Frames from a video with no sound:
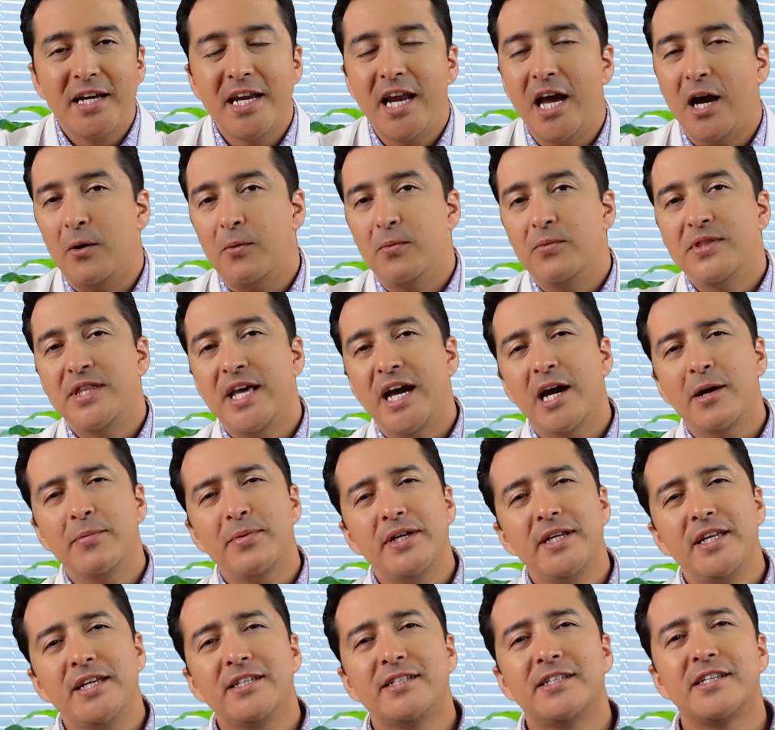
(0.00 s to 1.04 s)
Now,
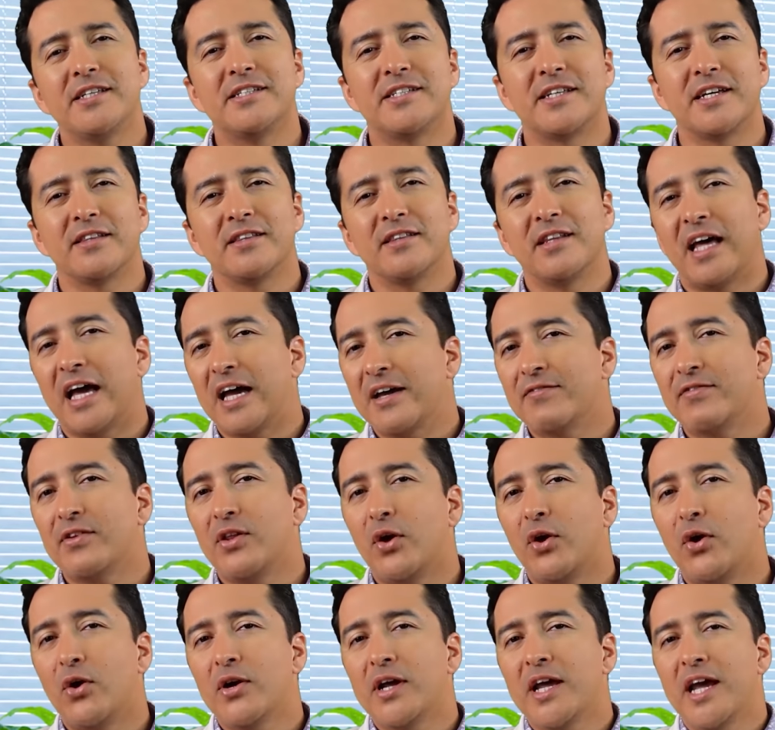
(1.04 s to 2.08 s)
diabetes is a
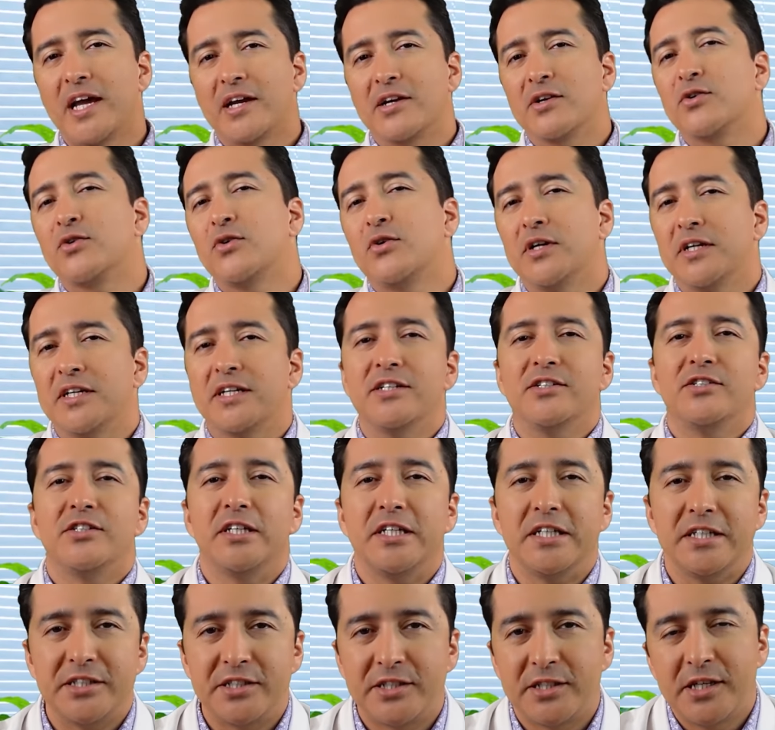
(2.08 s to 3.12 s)
lifelong and chronic
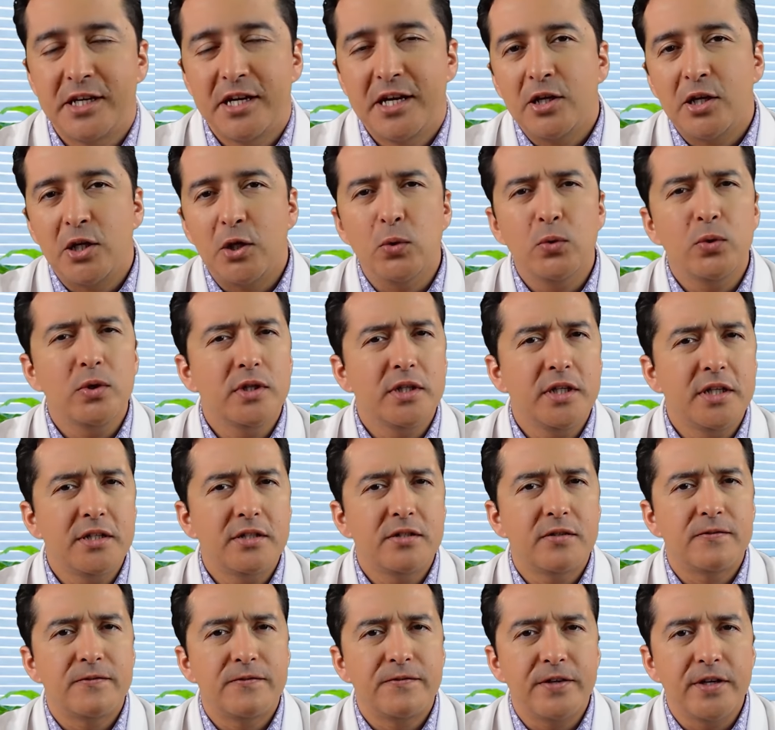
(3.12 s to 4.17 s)
disease. You will
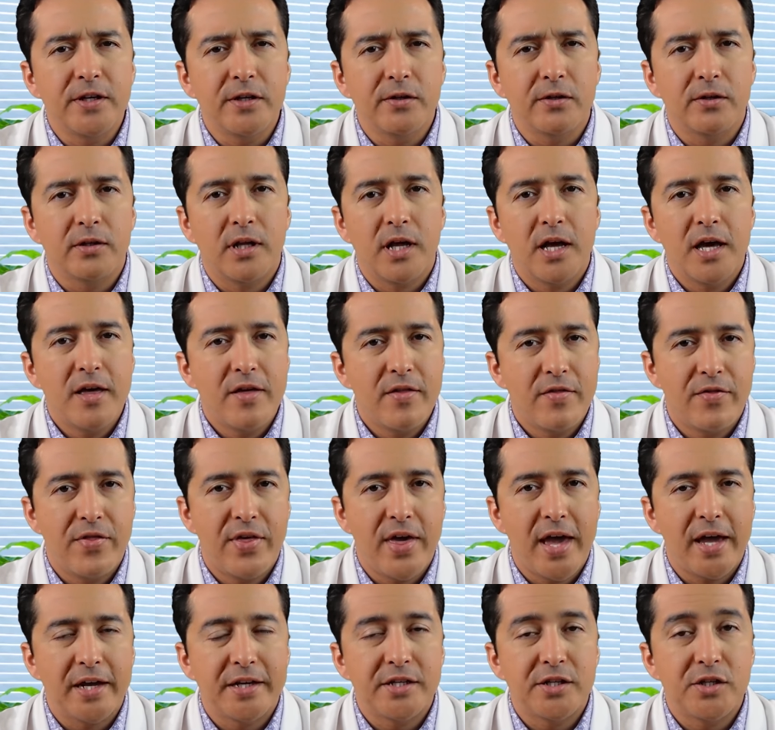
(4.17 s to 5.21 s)
need to feel
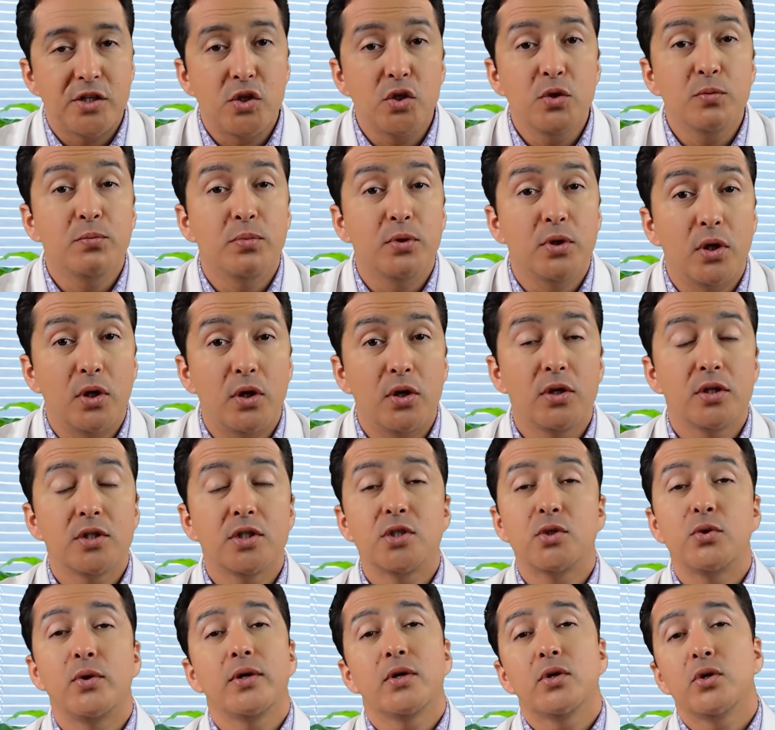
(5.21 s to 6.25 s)
that you belong
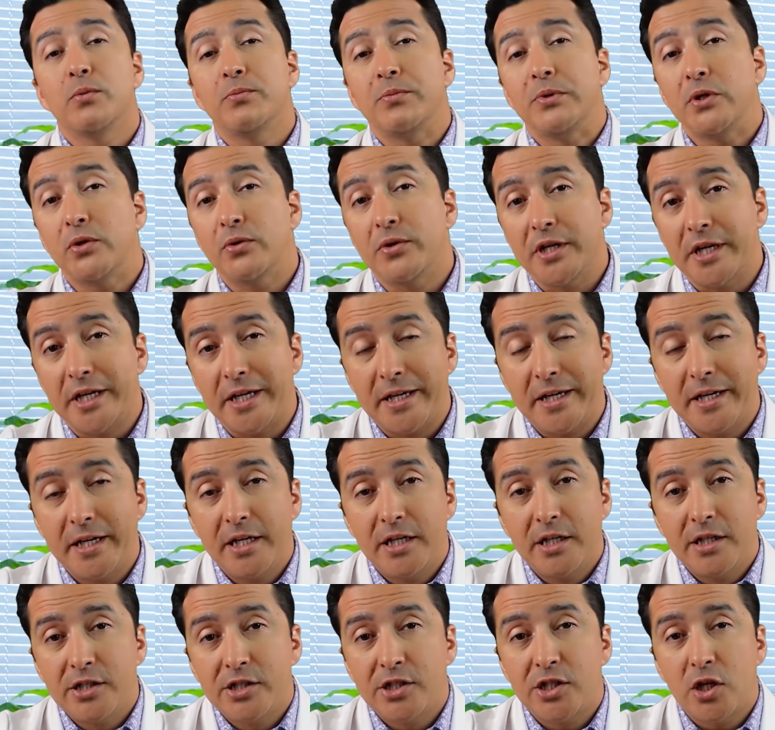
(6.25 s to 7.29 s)
to a community,
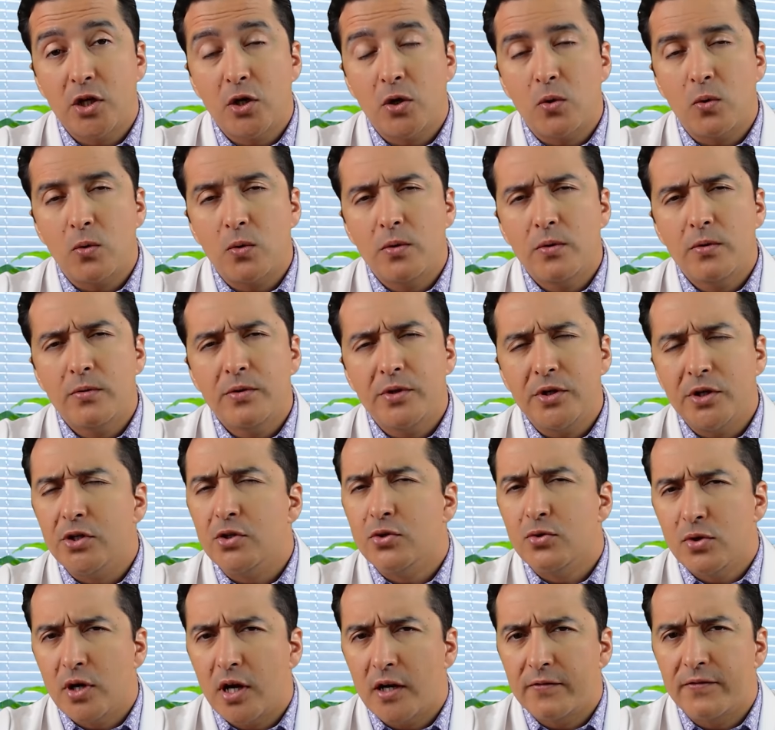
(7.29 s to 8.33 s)
so you
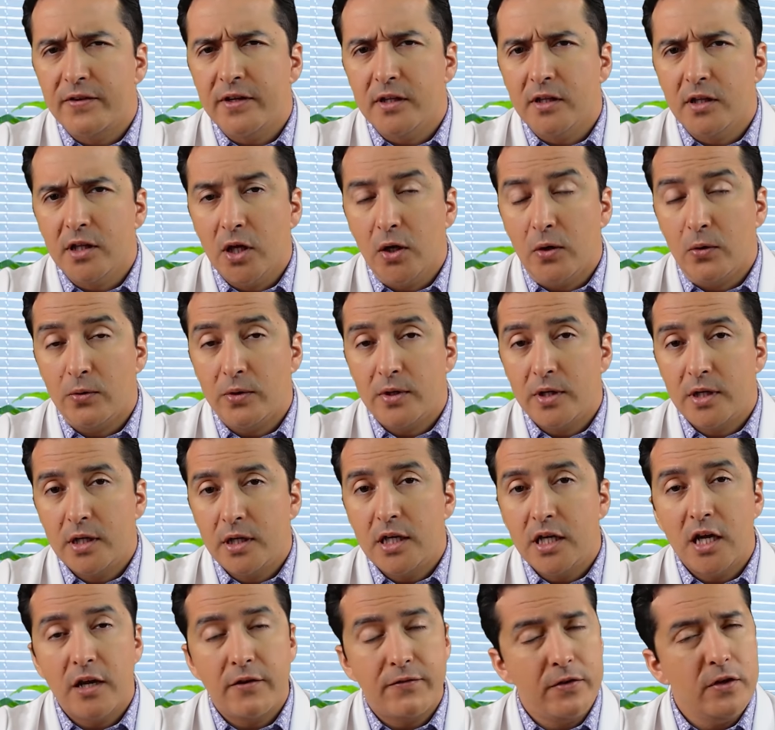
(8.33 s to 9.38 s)
do not feel alone.
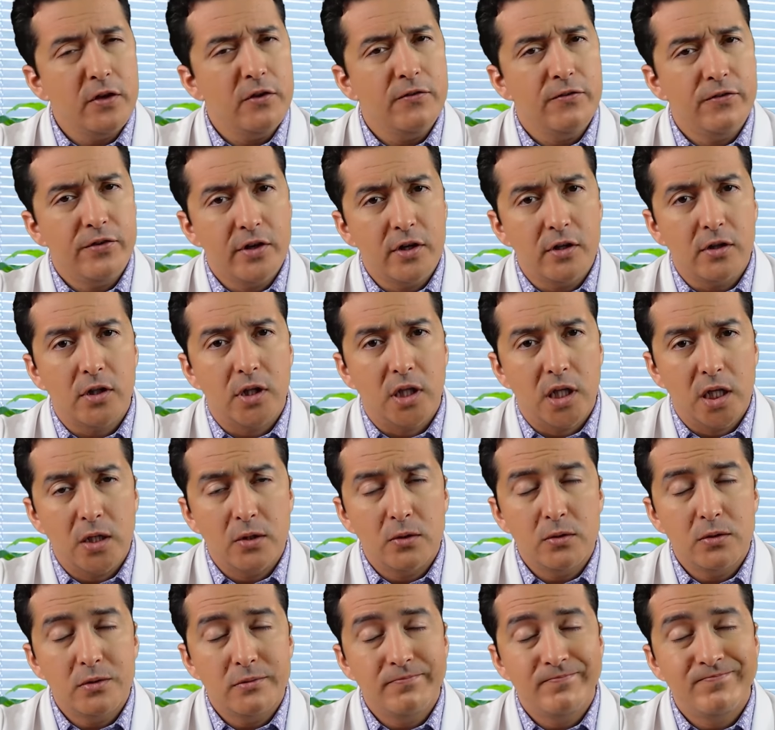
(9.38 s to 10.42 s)
If you feel
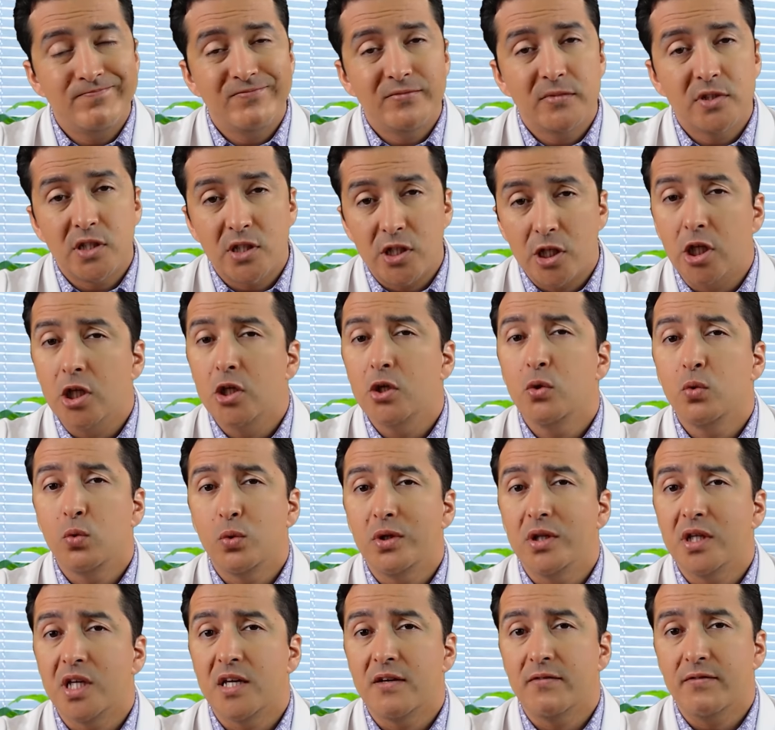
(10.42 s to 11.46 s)
alone, you
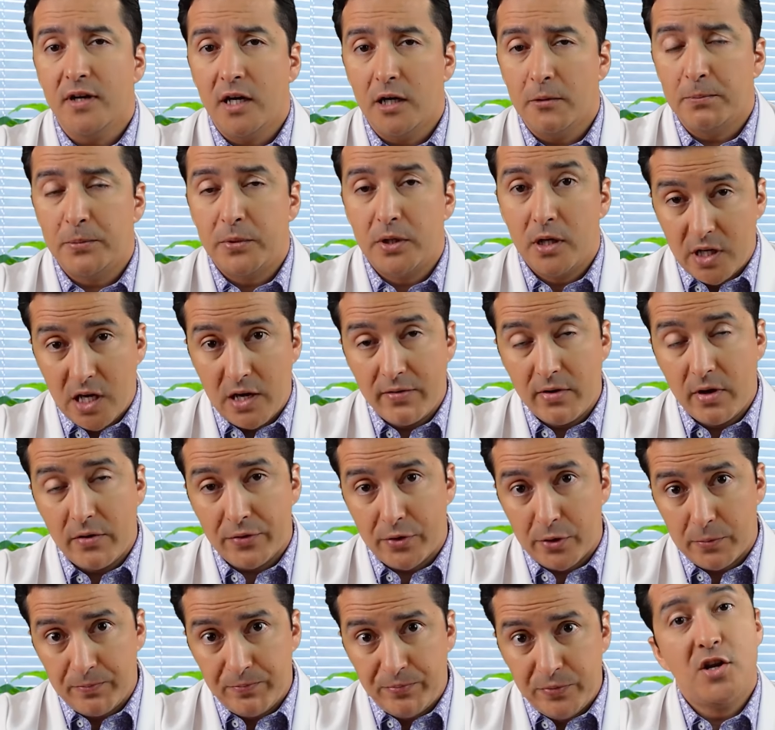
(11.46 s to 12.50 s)
will give up.
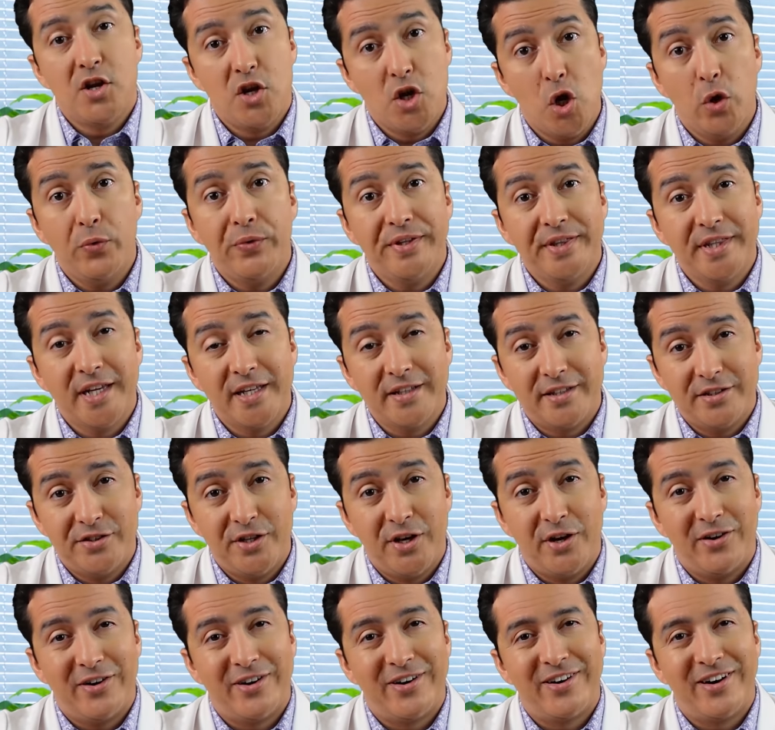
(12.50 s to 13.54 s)
However, knowing that
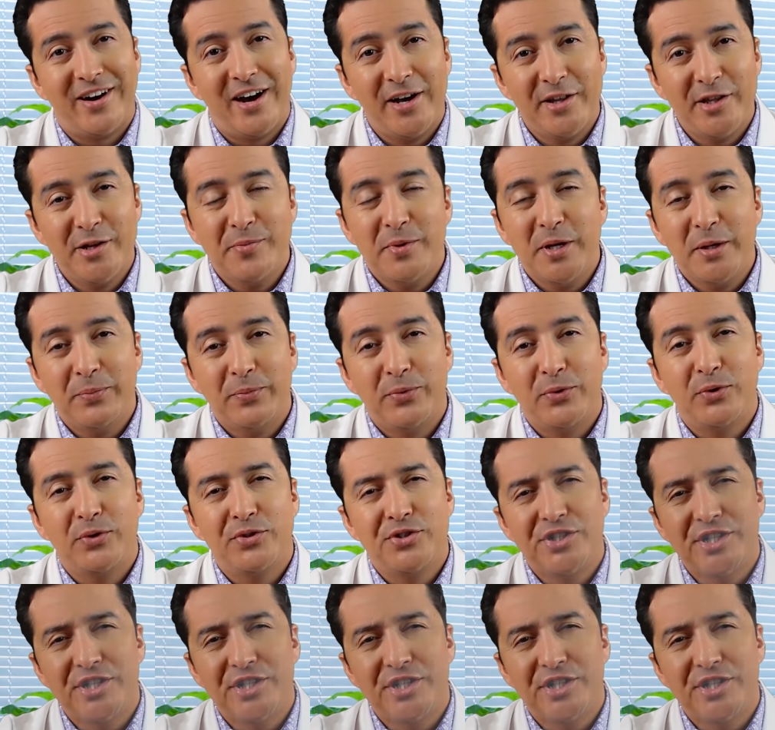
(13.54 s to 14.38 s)
there are other people